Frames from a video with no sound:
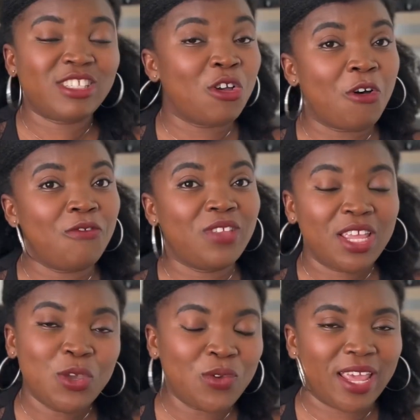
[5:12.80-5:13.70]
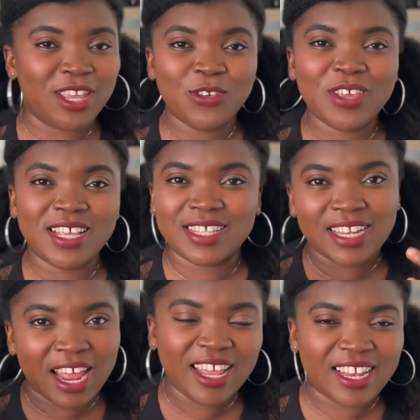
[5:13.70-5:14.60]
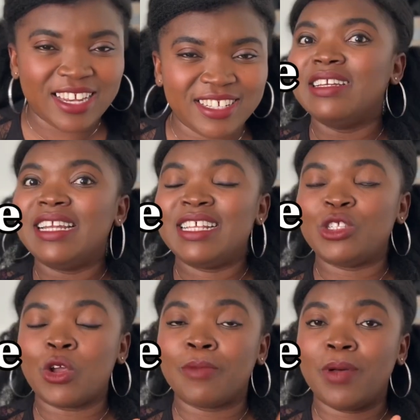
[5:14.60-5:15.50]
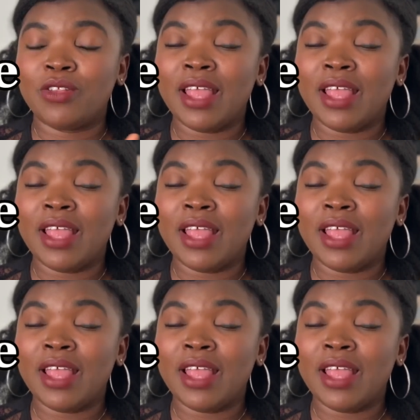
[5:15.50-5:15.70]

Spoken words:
of the UK. UK is an island. So let's talk about